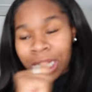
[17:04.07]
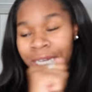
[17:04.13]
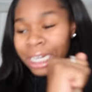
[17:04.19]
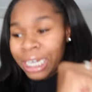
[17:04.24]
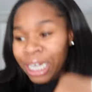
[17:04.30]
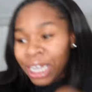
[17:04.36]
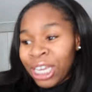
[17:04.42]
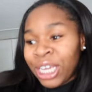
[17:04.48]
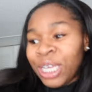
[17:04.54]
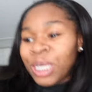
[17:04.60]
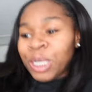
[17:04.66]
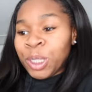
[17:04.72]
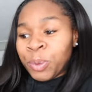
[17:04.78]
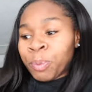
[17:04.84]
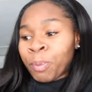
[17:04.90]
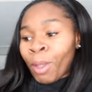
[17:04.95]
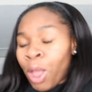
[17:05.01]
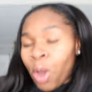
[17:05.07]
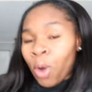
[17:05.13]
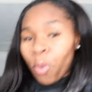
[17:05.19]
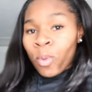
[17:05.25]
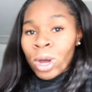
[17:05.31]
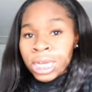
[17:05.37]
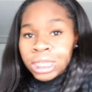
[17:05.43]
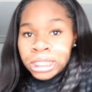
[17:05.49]
What it is?
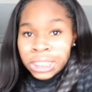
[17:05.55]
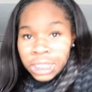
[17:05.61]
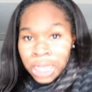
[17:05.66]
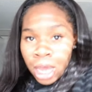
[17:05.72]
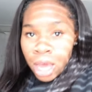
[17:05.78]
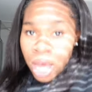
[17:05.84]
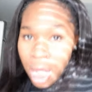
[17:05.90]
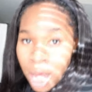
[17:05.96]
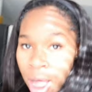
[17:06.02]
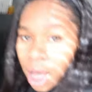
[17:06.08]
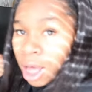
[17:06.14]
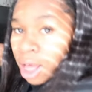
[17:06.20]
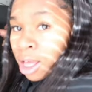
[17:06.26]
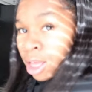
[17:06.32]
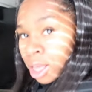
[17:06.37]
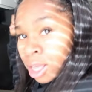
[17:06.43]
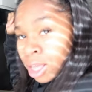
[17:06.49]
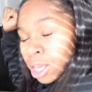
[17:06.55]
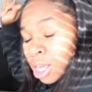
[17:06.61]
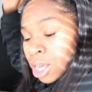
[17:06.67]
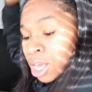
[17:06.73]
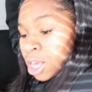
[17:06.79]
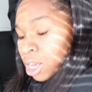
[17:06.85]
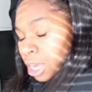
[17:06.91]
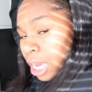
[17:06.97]
What's up?
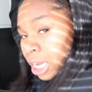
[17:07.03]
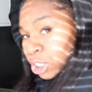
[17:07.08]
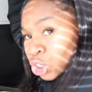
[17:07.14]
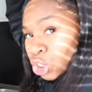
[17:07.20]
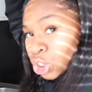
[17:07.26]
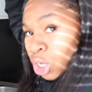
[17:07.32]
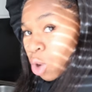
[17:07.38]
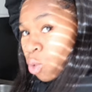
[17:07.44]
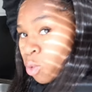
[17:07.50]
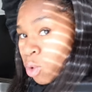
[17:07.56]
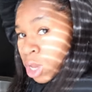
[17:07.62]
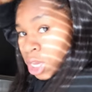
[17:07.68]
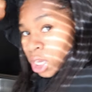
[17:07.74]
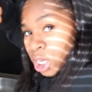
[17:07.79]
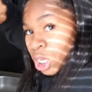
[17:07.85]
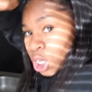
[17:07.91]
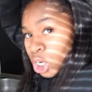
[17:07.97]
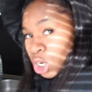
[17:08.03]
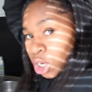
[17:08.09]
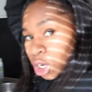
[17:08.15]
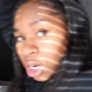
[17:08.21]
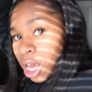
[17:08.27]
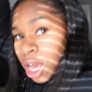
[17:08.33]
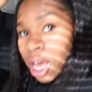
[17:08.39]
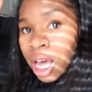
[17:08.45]
Got your in the
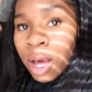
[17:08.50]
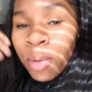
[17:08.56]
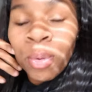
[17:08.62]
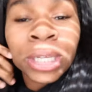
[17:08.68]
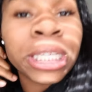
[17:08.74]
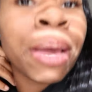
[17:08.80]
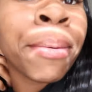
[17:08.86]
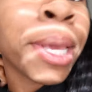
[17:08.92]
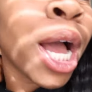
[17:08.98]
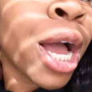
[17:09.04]
club what's up